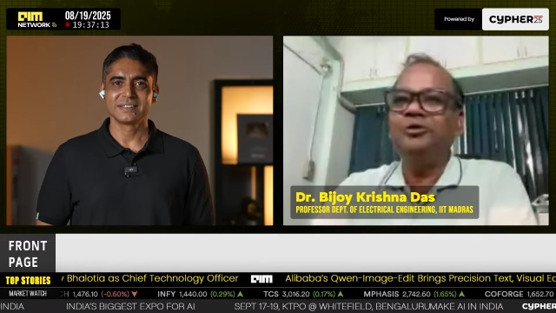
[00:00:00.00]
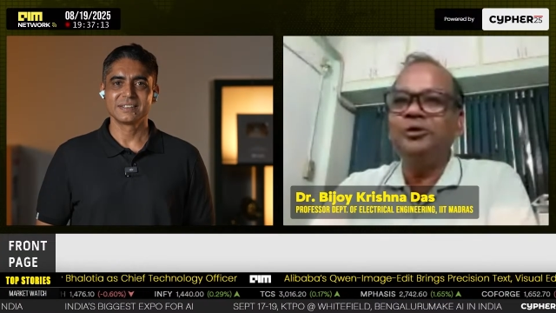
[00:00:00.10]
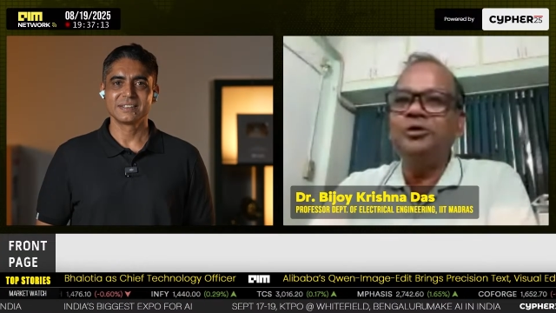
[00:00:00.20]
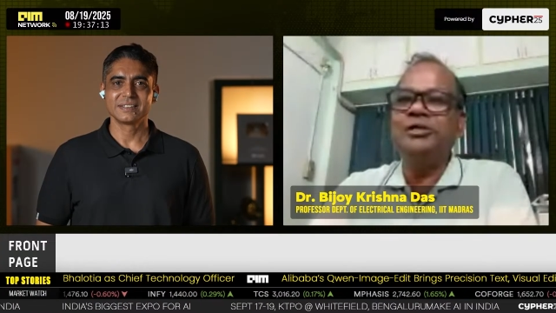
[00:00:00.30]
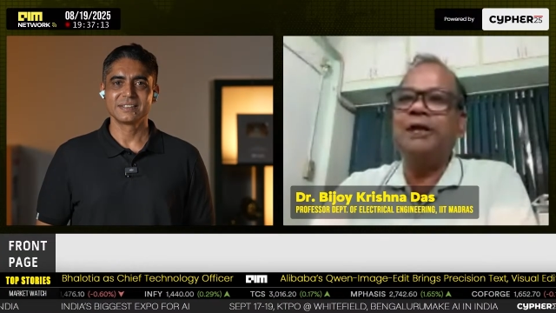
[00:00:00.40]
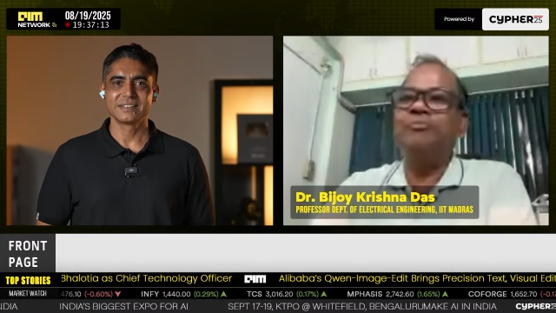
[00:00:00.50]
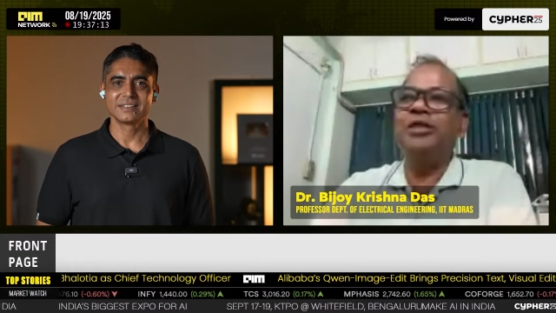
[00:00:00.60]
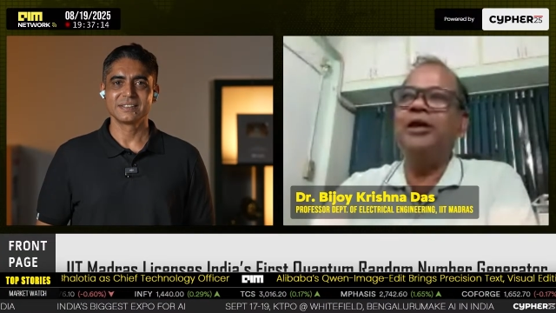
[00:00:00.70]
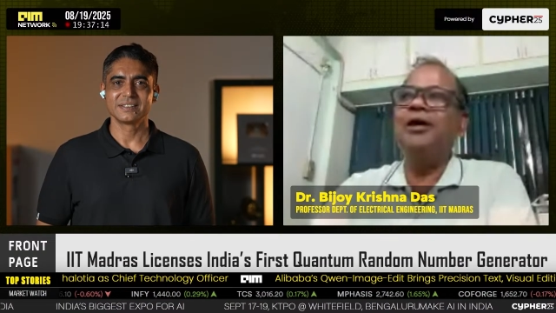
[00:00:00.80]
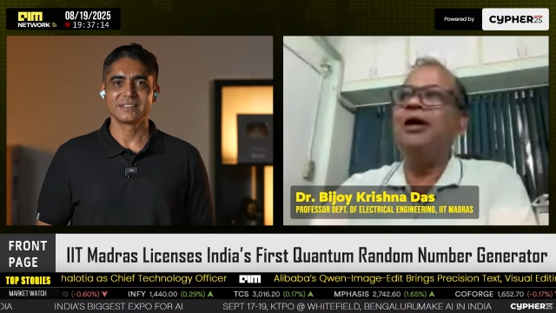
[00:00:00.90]
Speaker 1: do
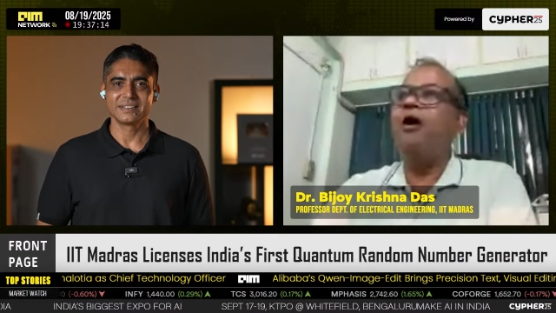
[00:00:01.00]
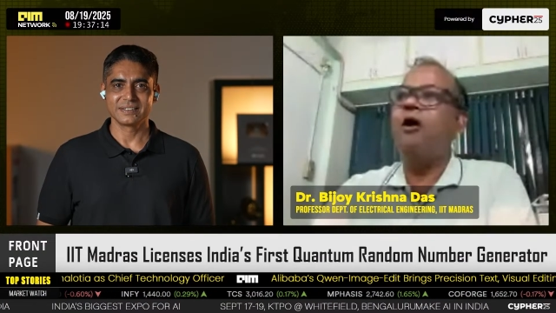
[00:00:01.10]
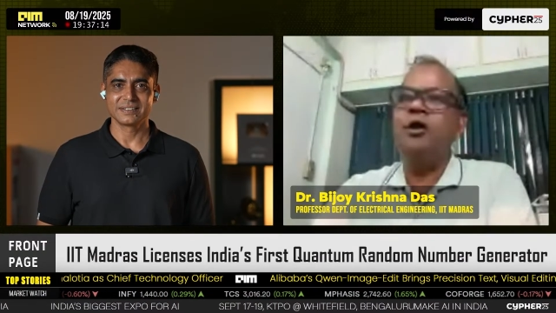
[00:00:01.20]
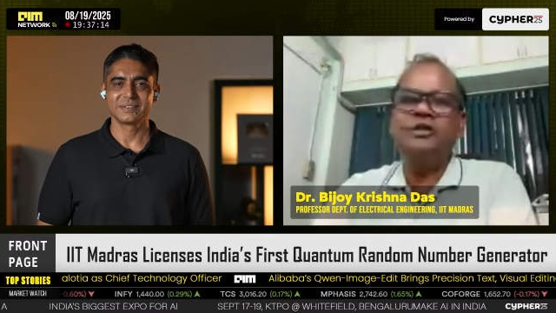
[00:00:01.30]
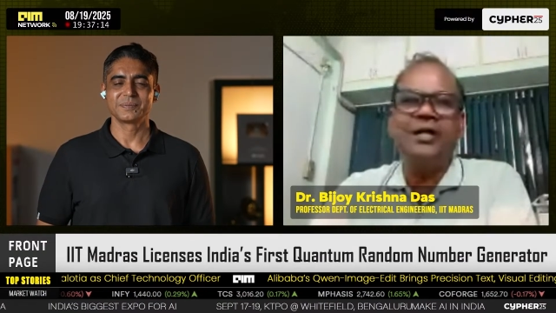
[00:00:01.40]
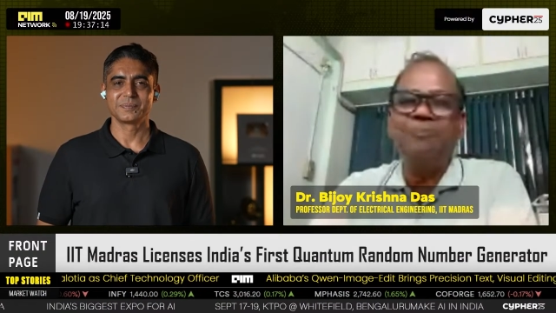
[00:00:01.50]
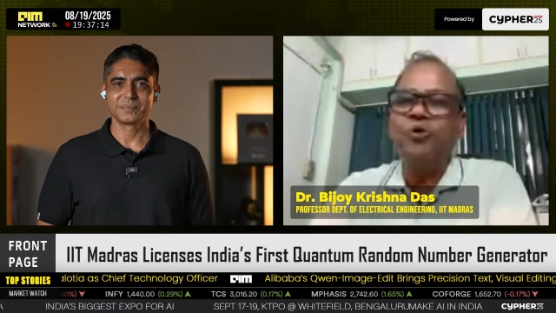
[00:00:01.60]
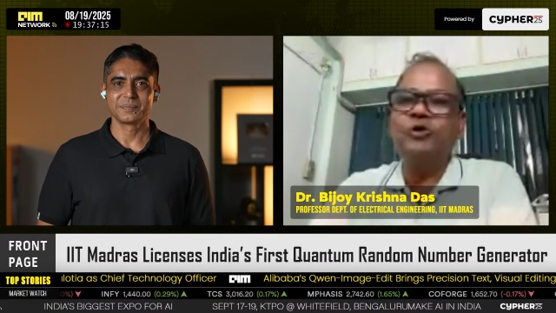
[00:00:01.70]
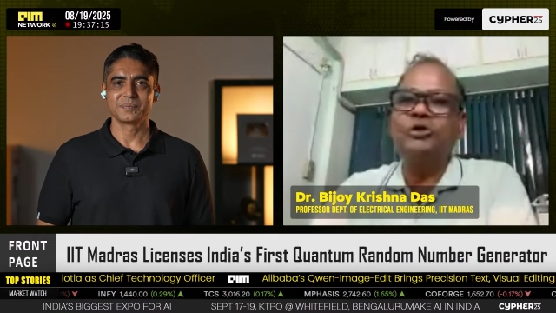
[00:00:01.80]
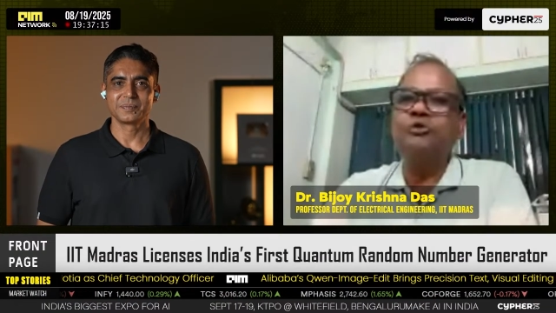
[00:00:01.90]
something, all
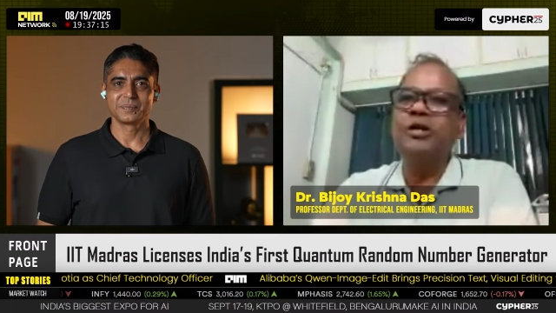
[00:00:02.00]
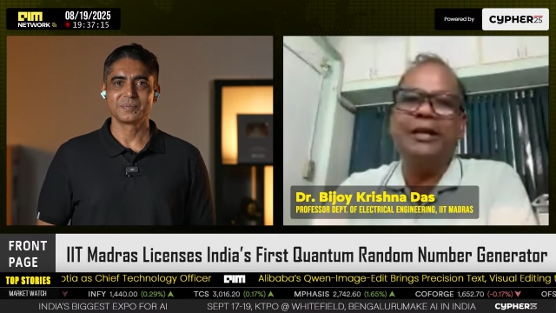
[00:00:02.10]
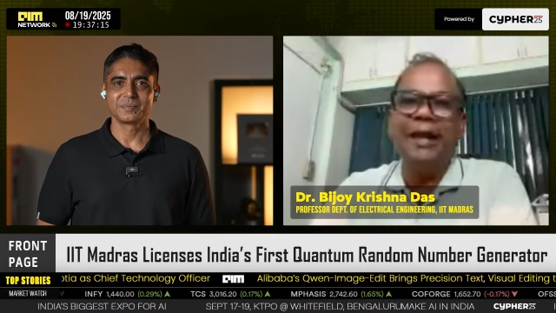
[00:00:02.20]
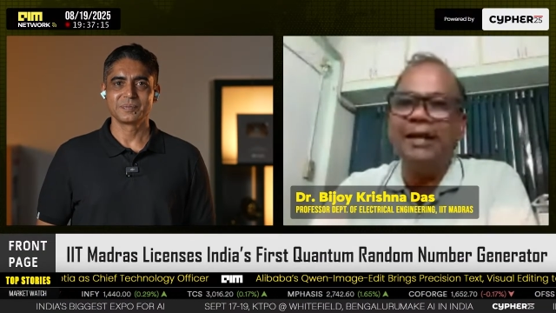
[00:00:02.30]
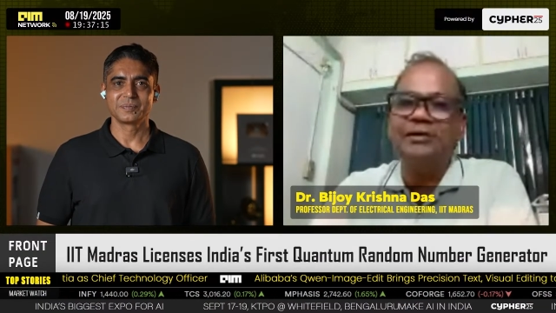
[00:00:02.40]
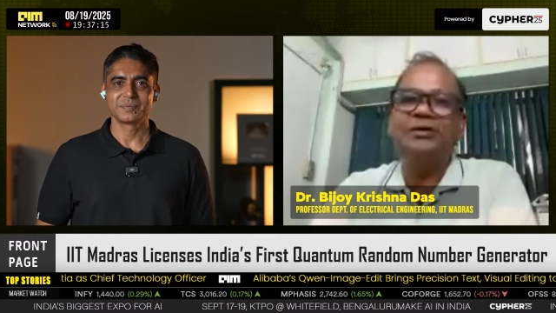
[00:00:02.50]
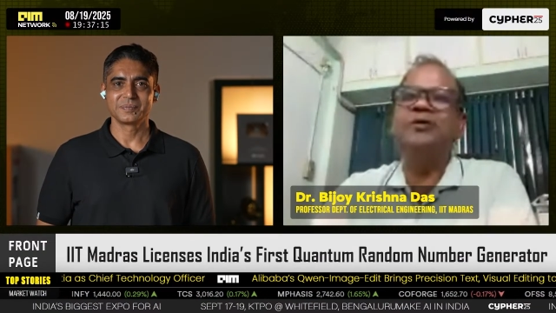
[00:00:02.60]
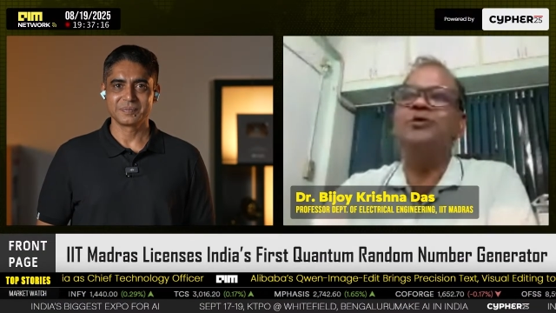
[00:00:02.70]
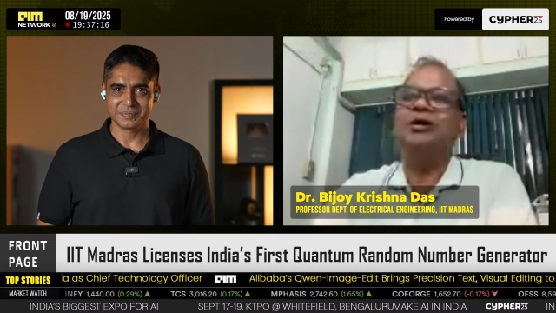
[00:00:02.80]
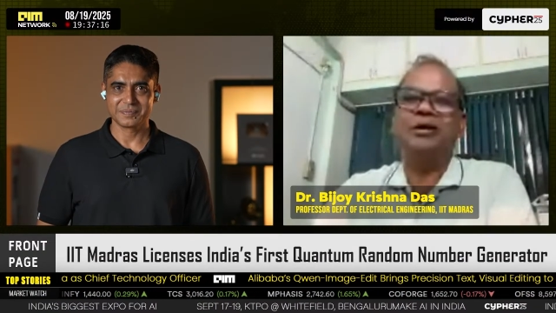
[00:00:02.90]
supports you will get
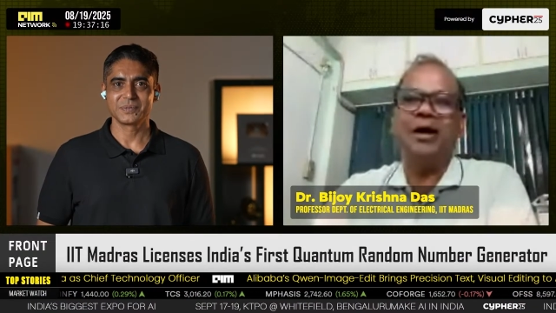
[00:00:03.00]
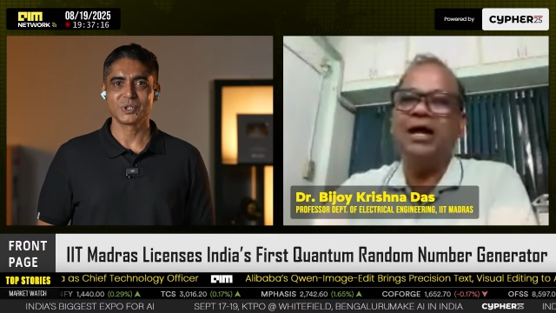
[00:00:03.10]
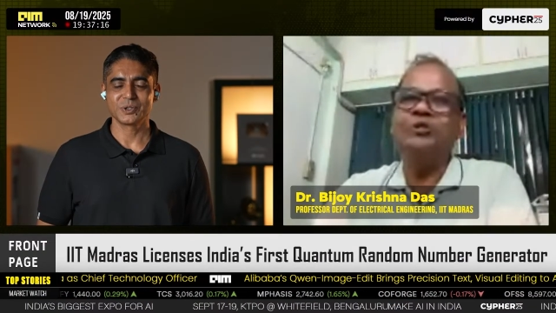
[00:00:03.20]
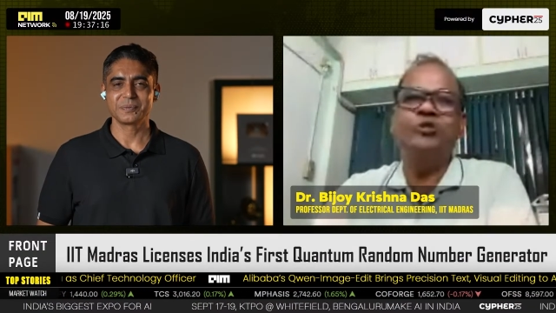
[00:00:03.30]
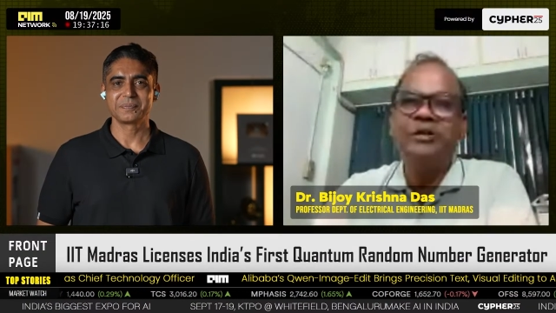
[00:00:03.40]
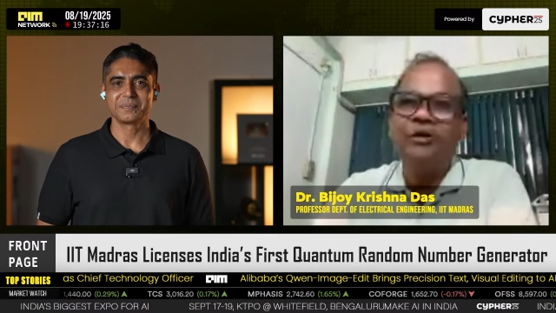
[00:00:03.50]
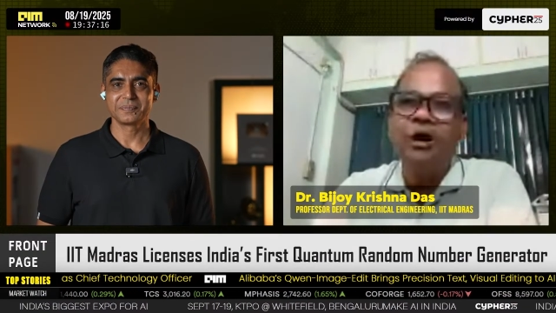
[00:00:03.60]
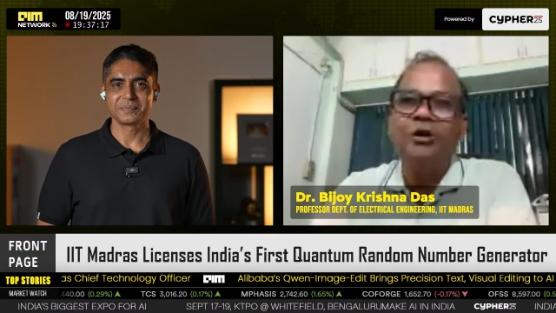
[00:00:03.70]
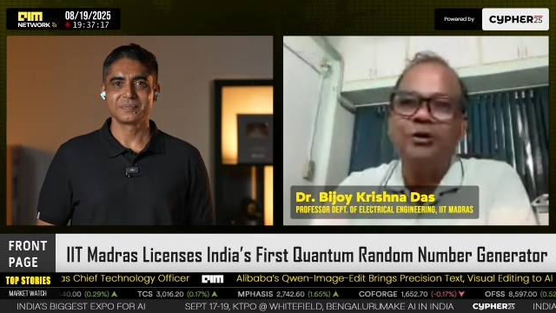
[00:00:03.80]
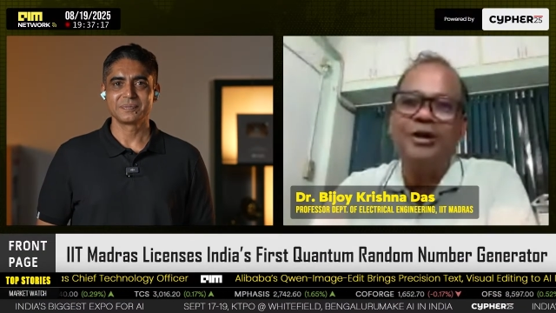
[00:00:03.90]
as we
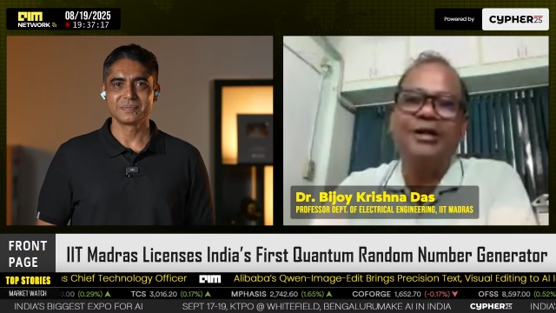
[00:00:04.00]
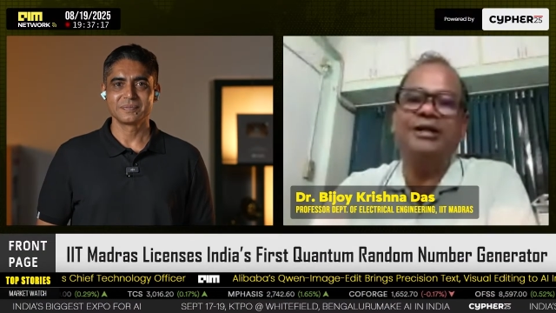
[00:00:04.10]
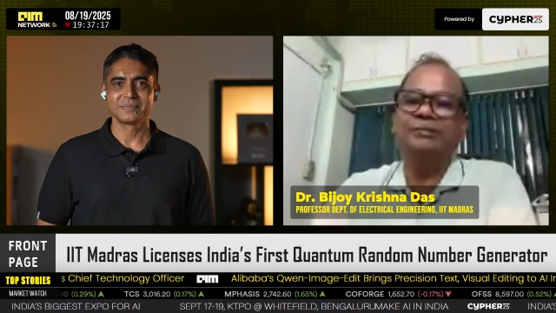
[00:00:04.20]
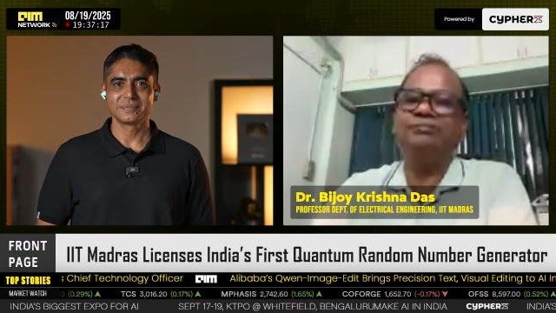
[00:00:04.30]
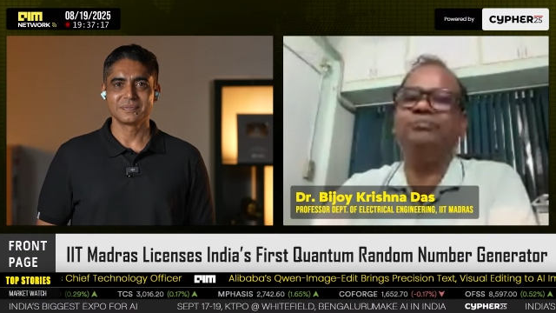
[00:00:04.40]
got already.